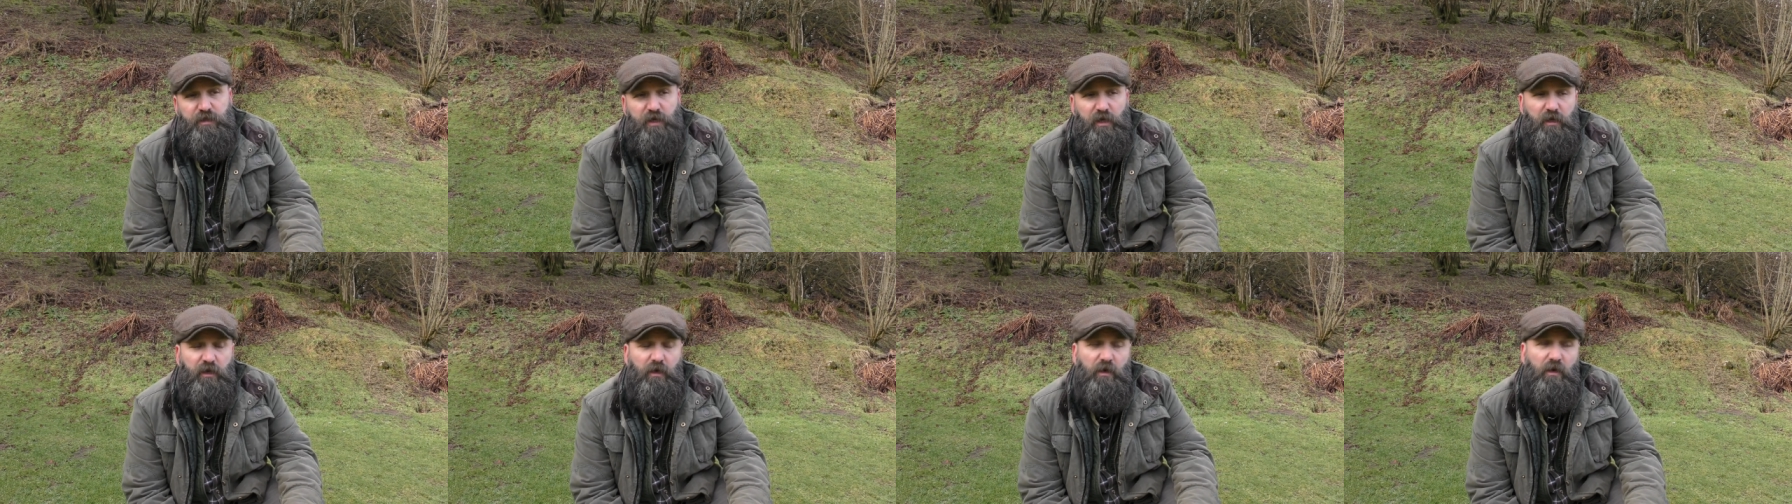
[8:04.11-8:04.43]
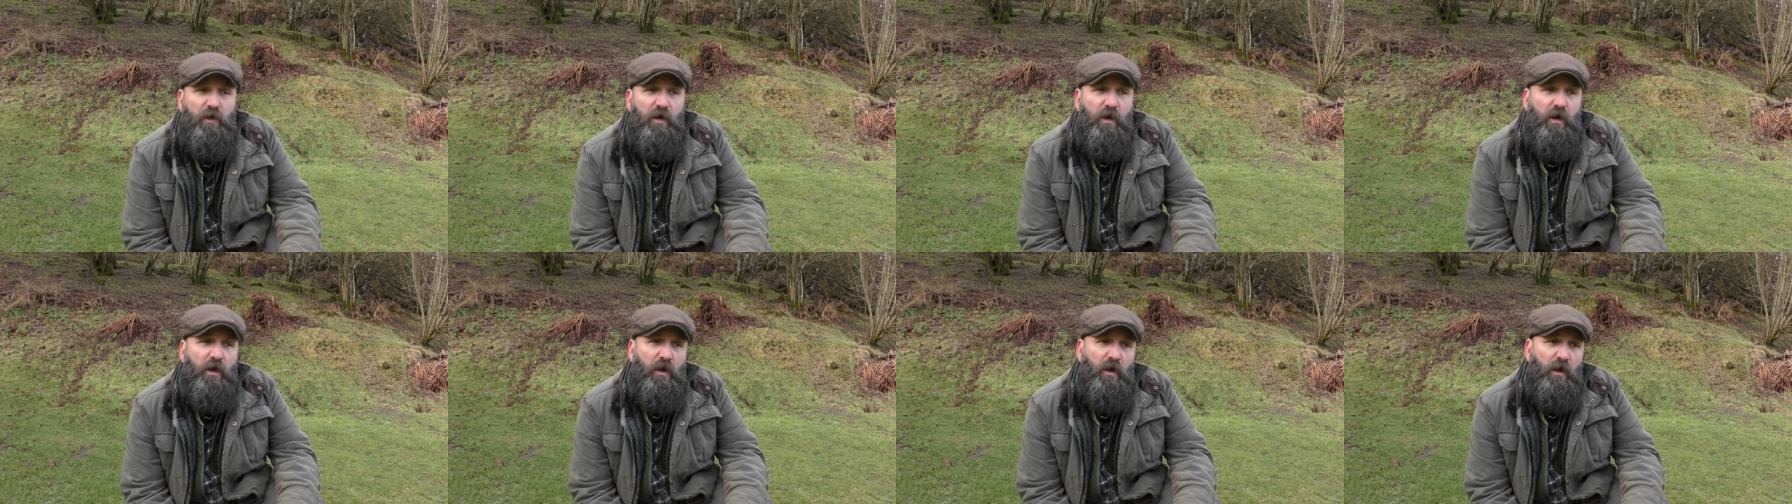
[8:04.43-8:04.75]
tag.
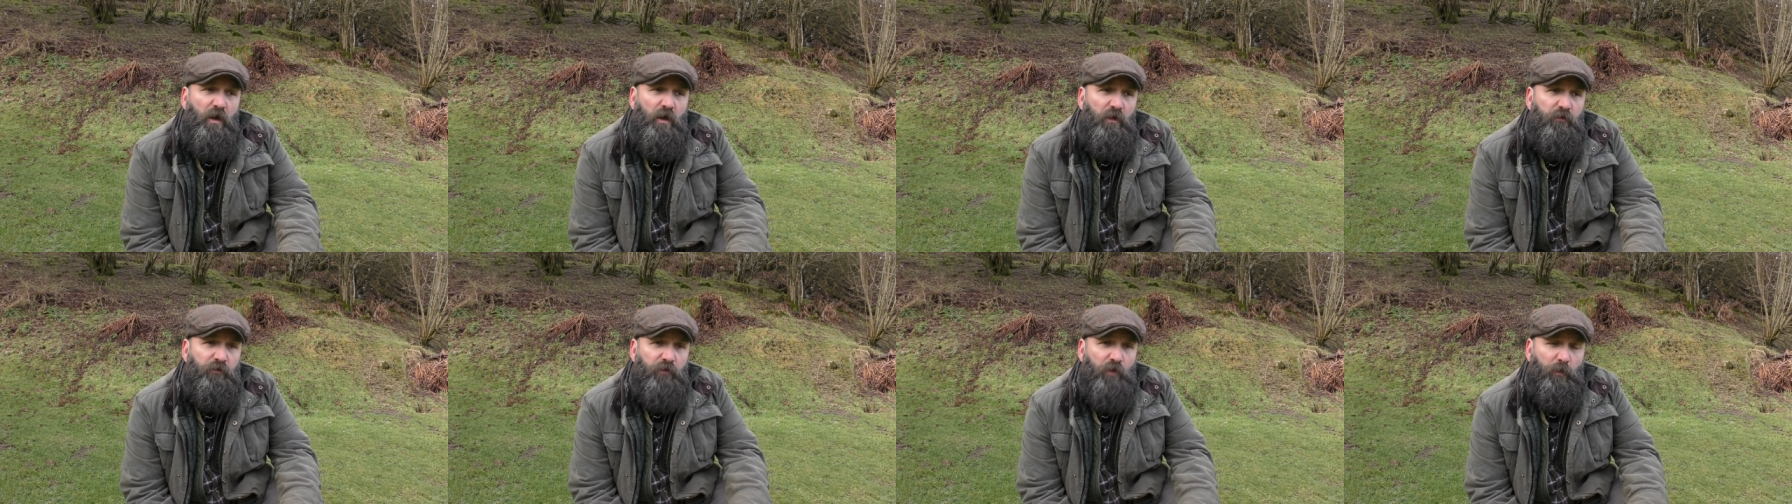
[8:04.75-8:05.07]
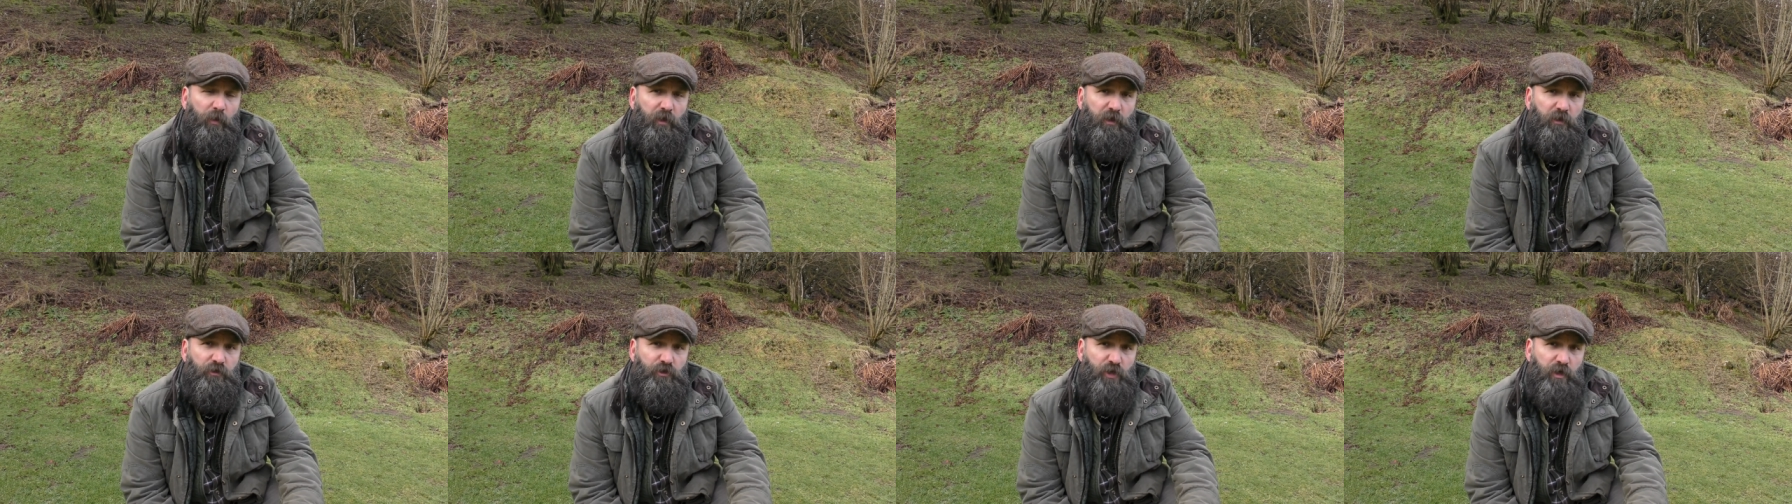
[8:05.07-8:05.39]
There'll
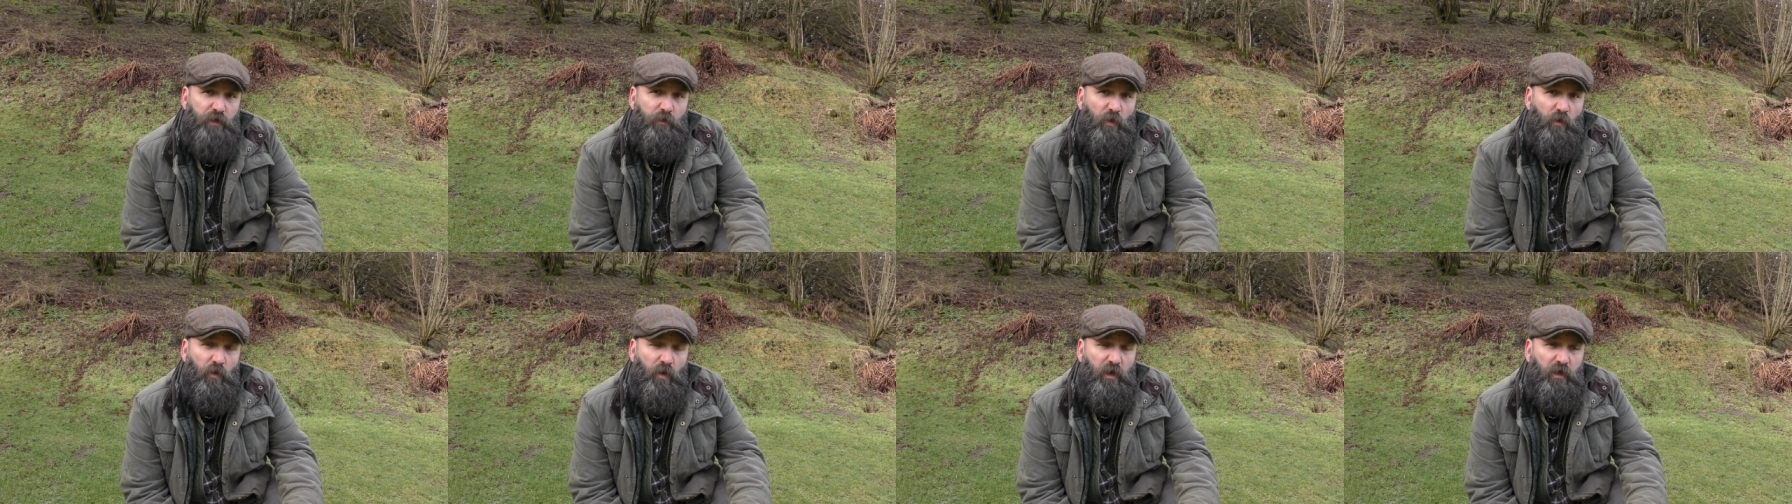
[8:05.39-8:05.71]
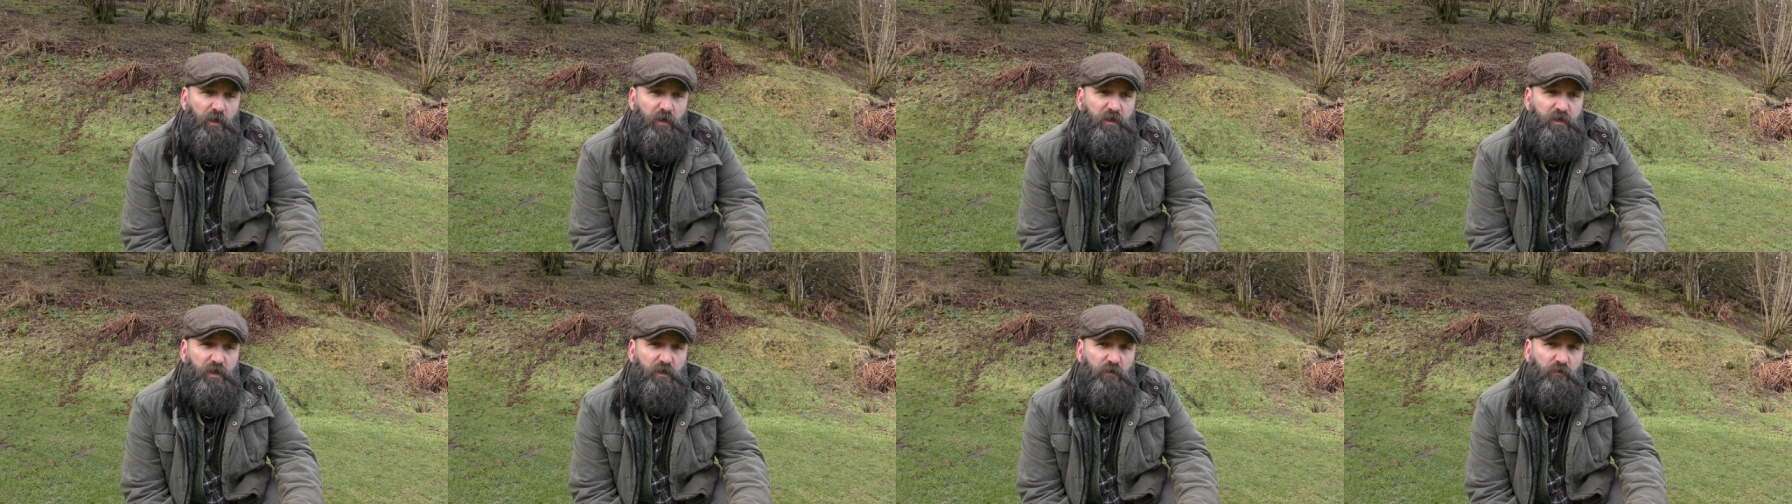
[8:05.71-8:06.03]
be cheaper
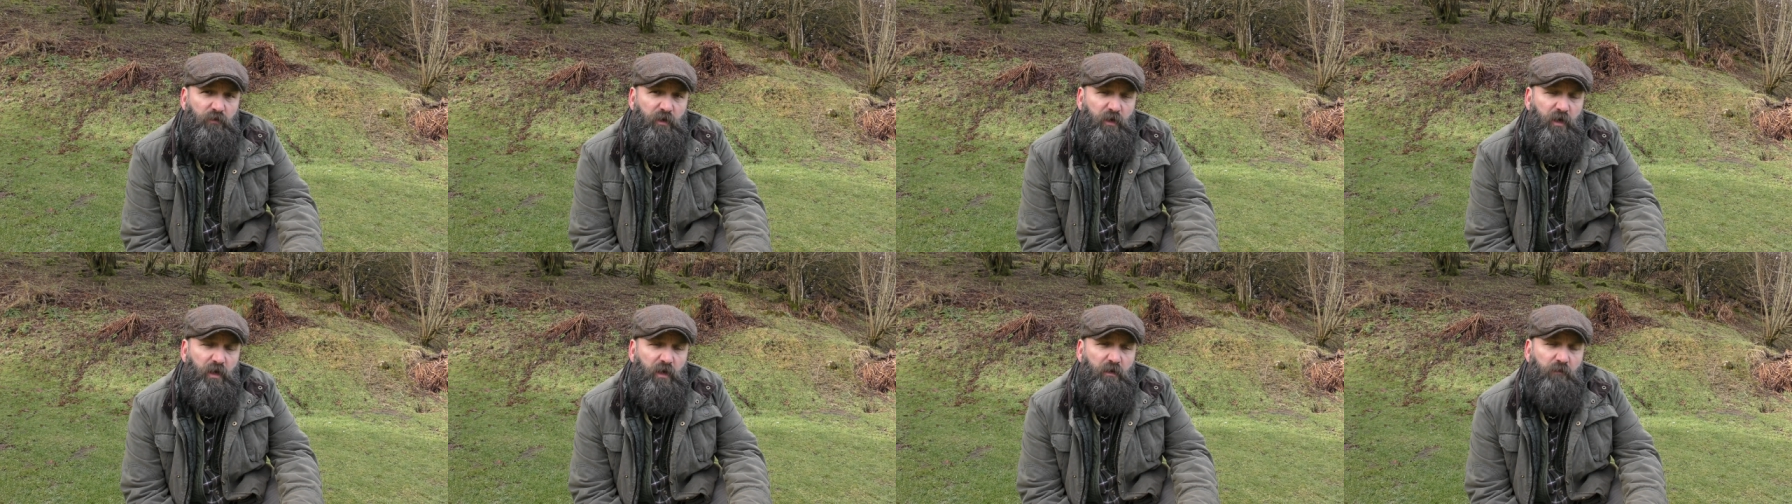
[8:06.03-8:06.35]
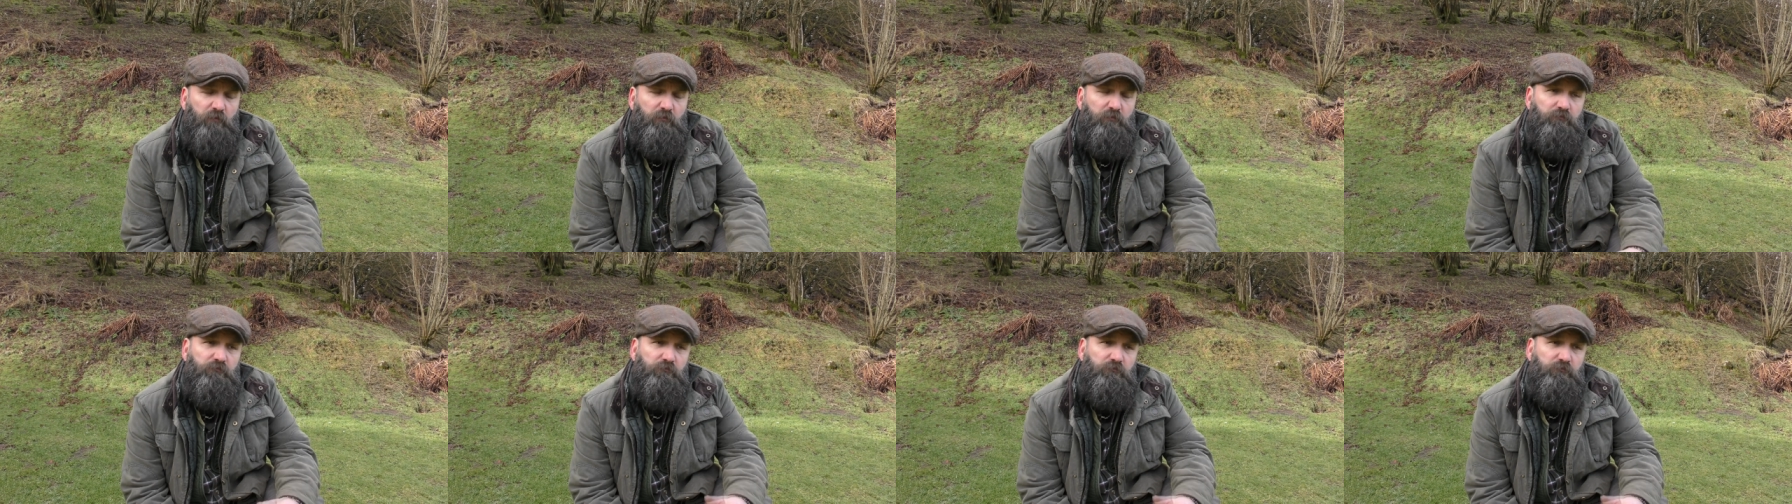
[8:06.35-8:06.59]
wellies out there.